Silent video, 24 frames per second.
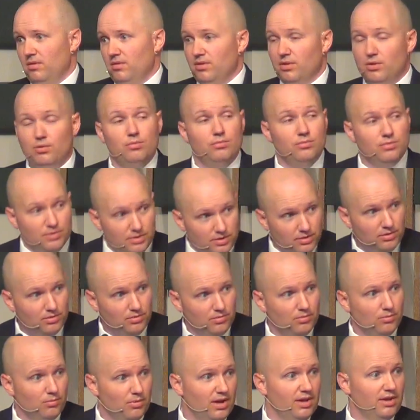You
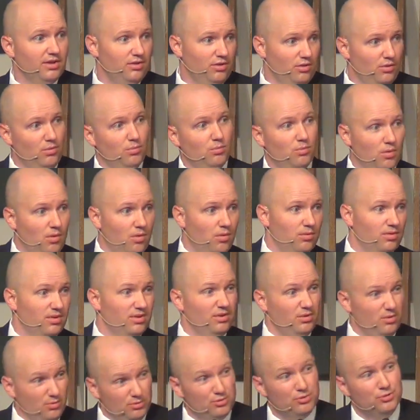do what you want.
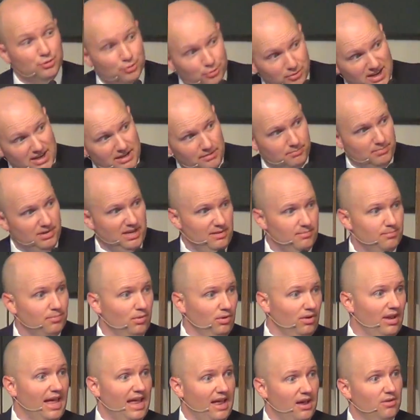You treat
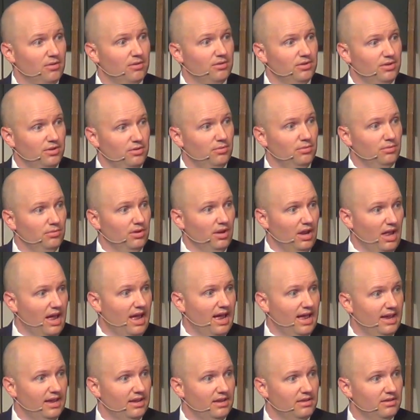people how you
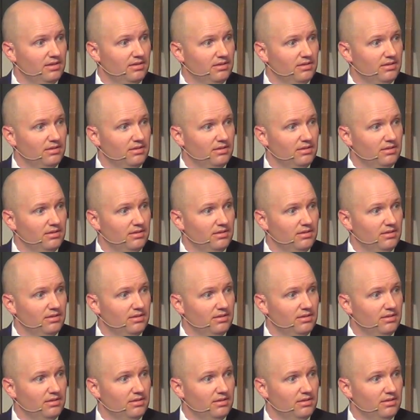like.